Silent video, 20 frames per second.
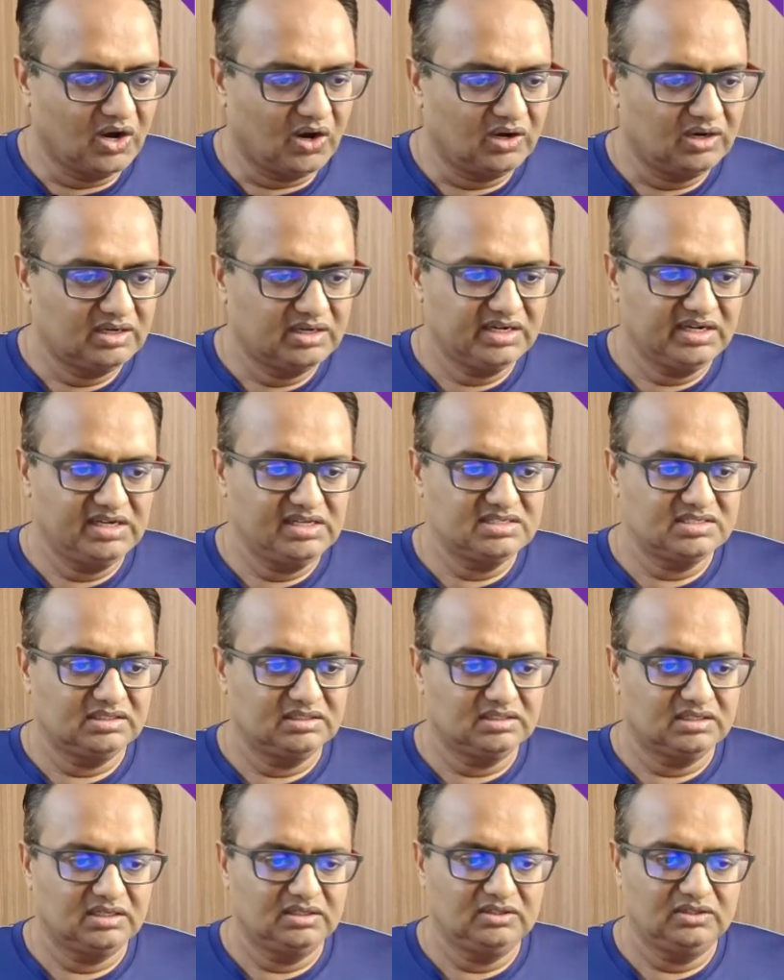Guardrails
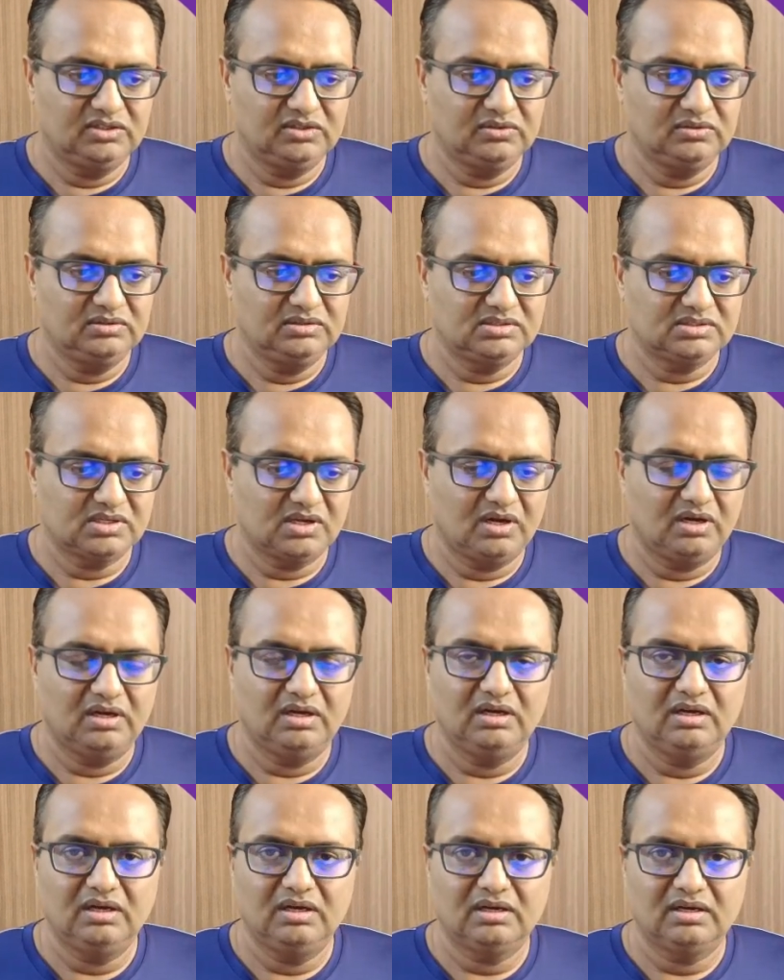and controls
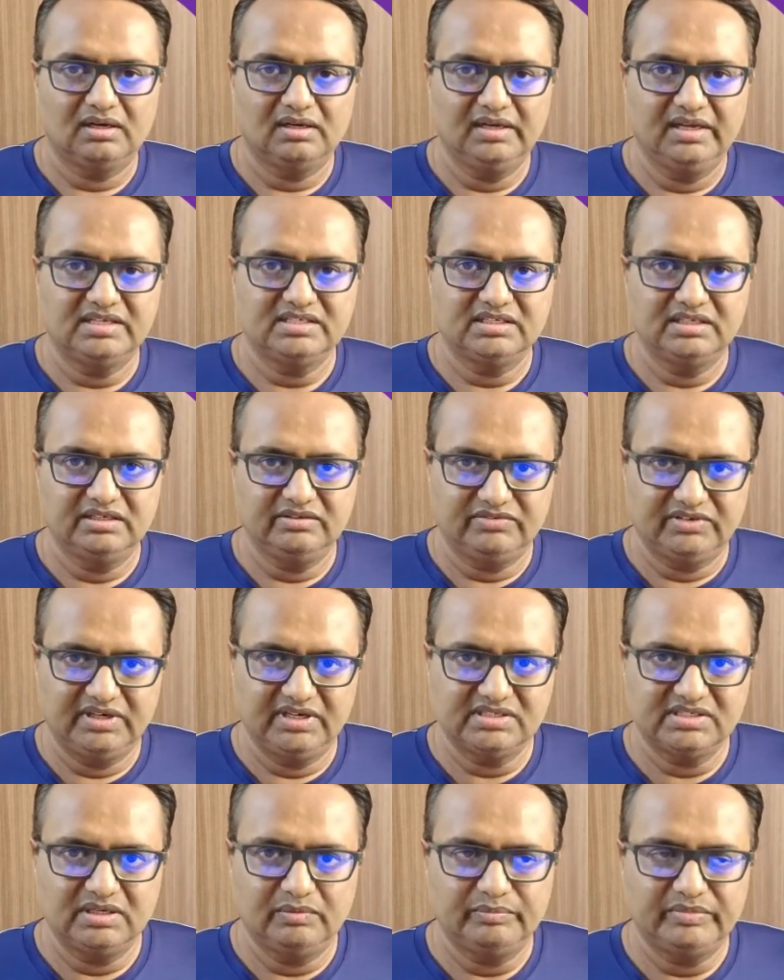are like, say
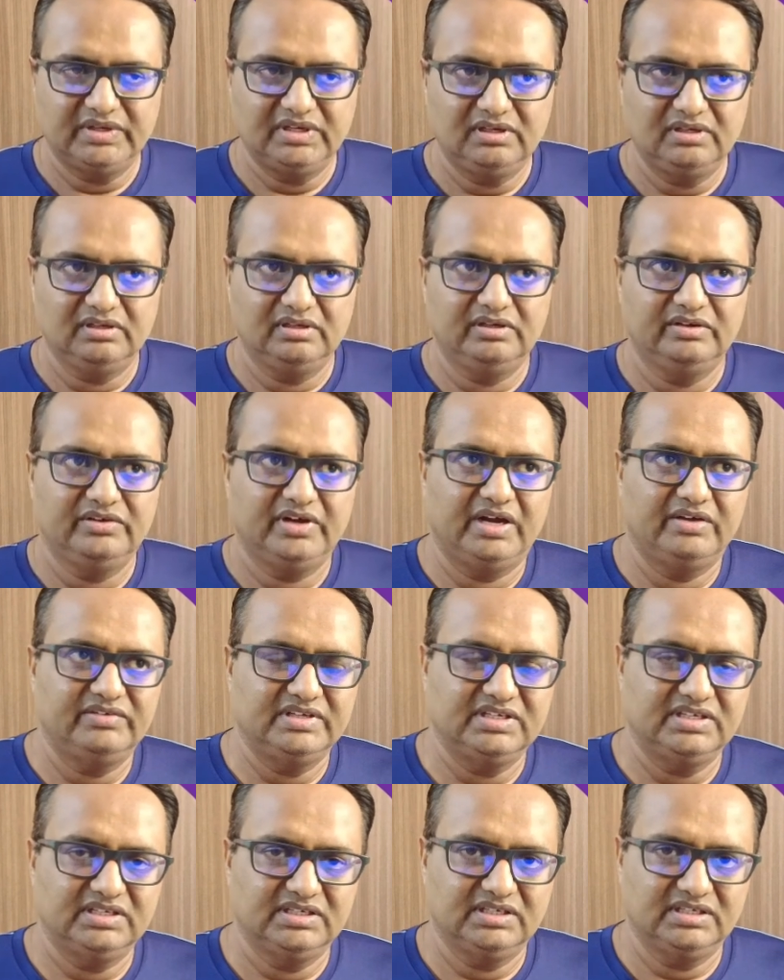for example, you
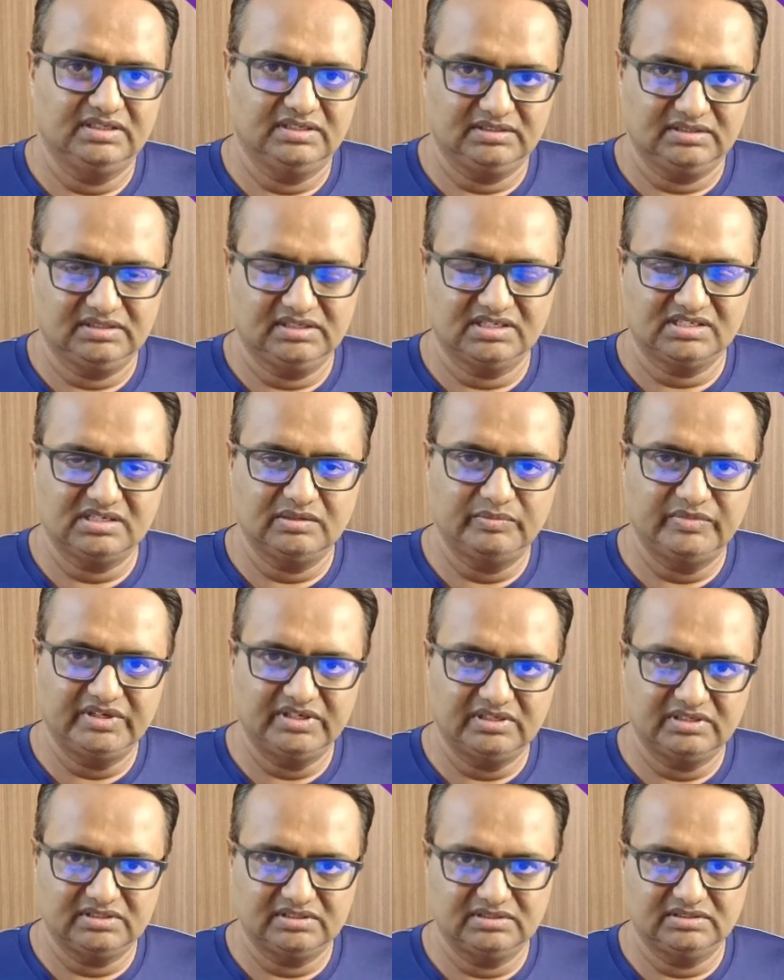have a
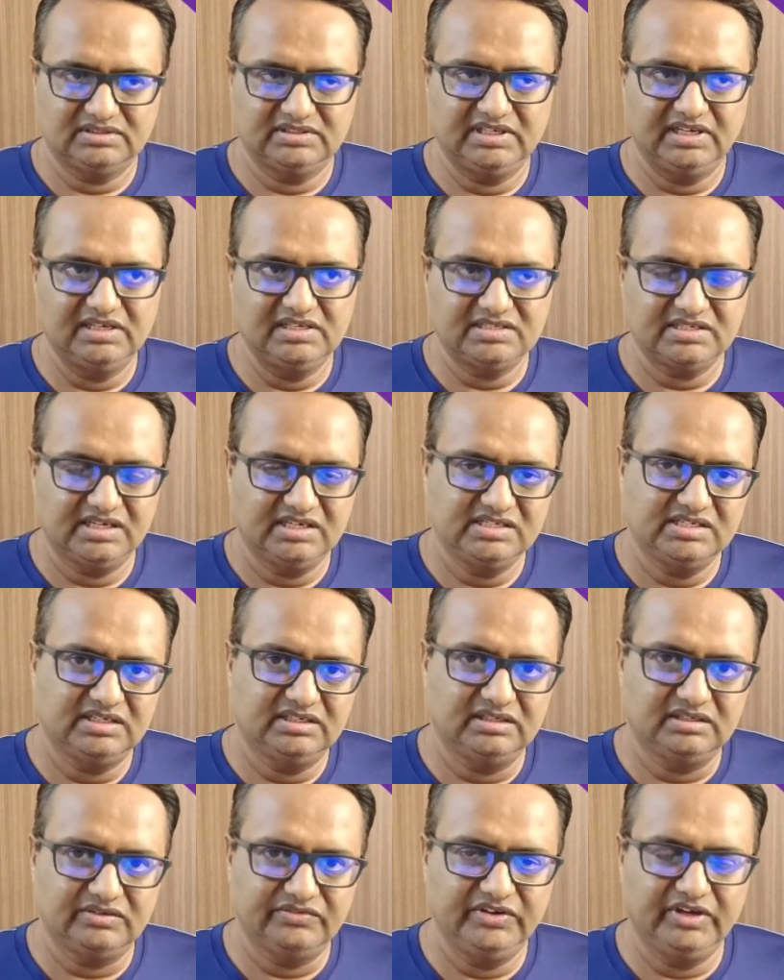customer sales
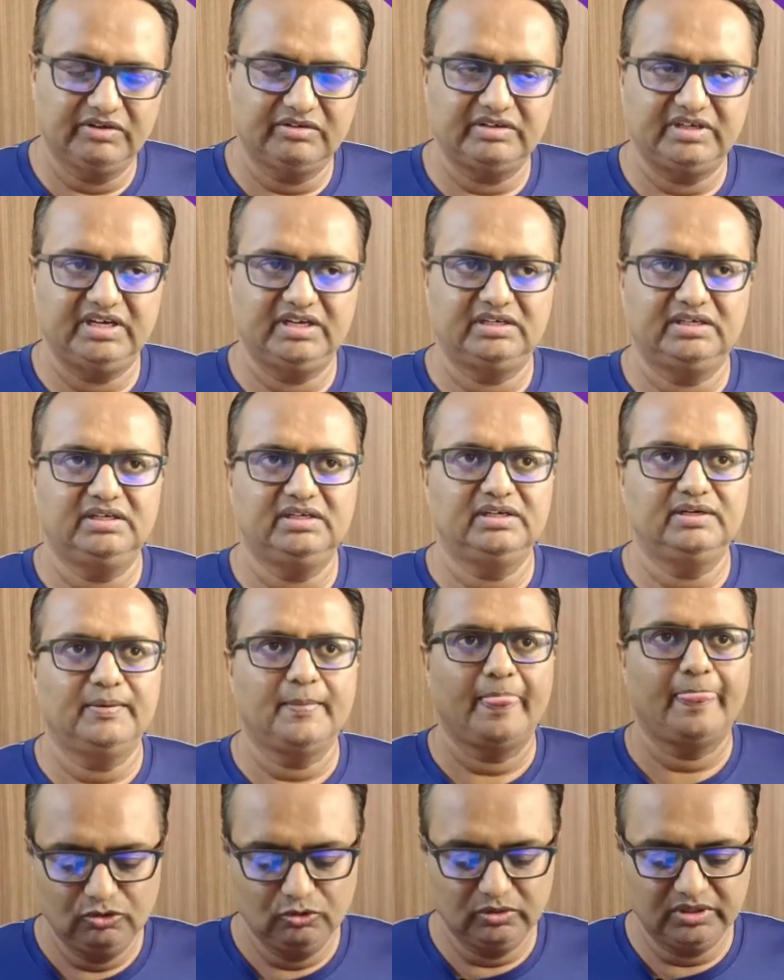agent we have created
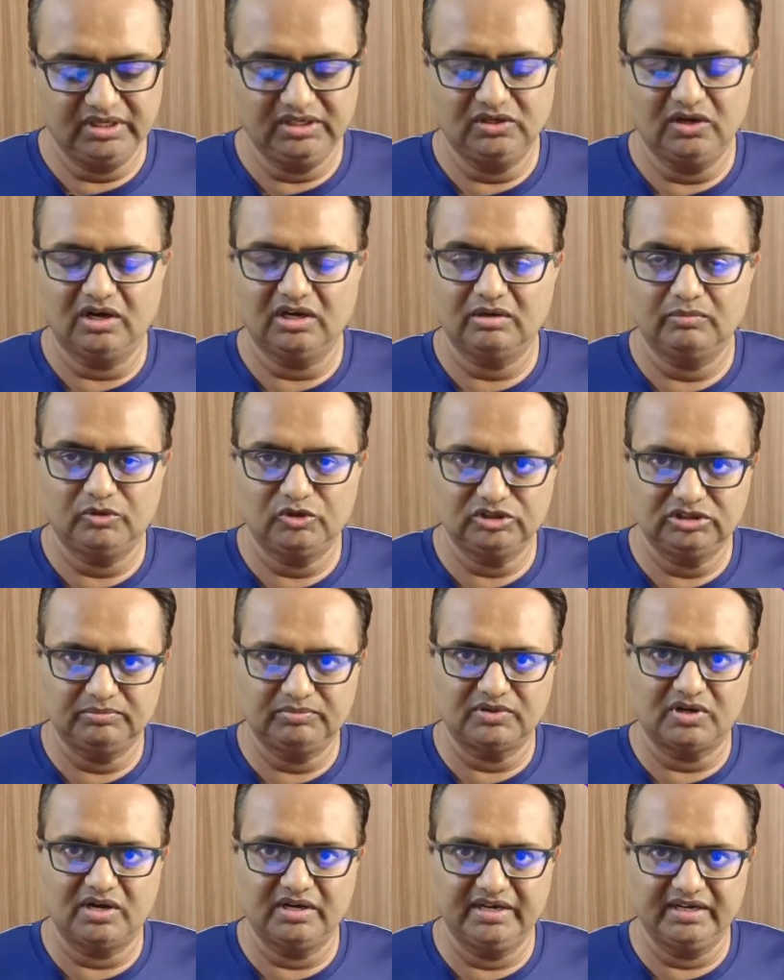who can talk about the
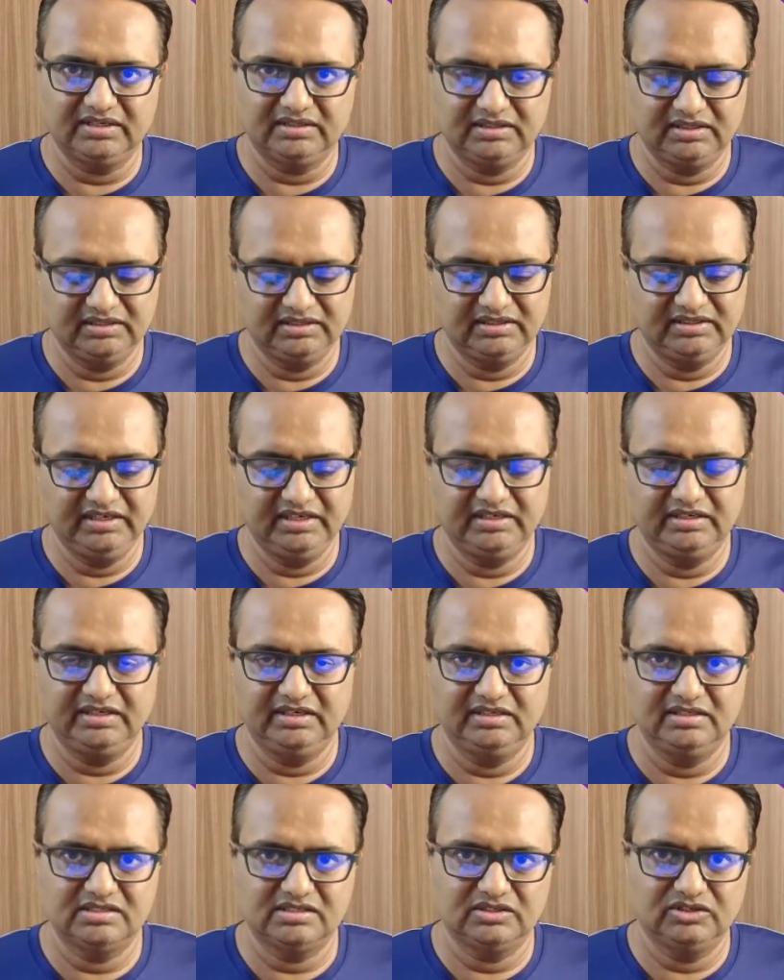product and the
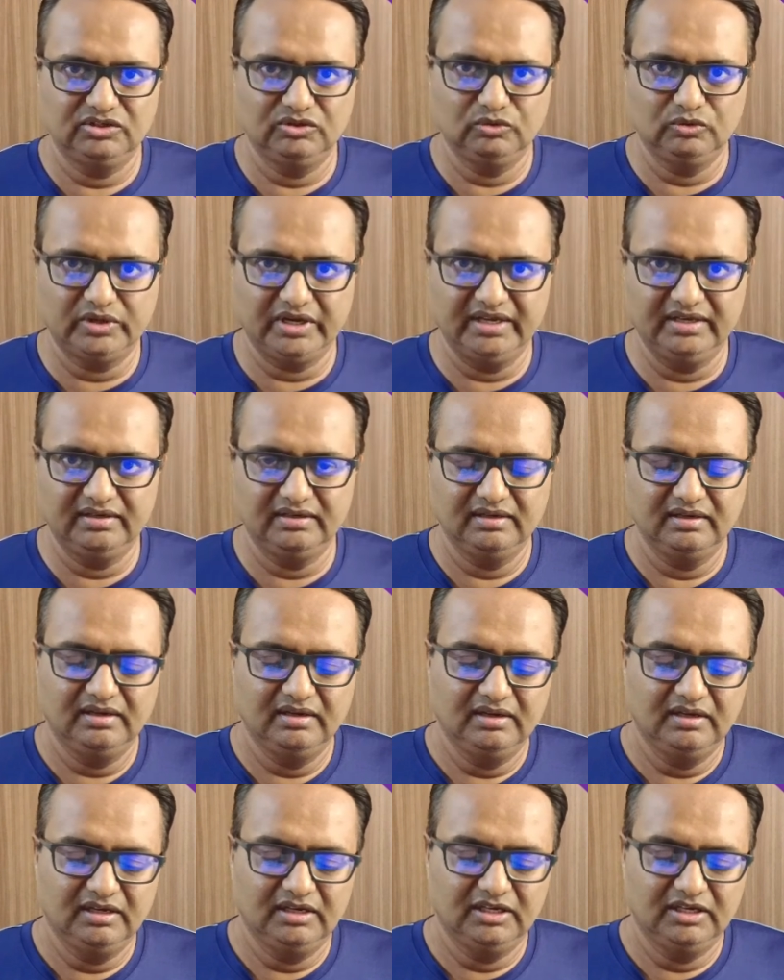details, who can